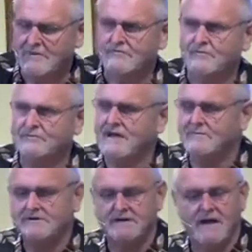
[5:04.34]
from time
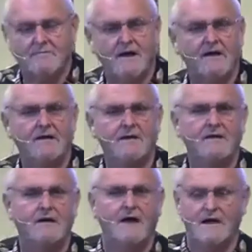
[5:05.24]
to time,
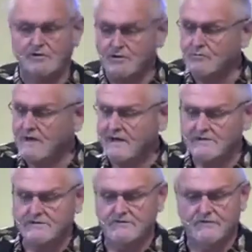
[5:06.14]
I do manage
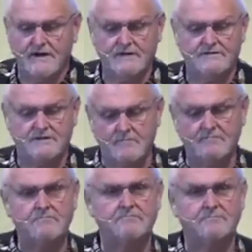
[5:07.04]
to find some
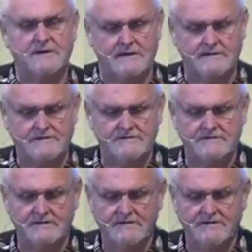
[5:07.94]
peace,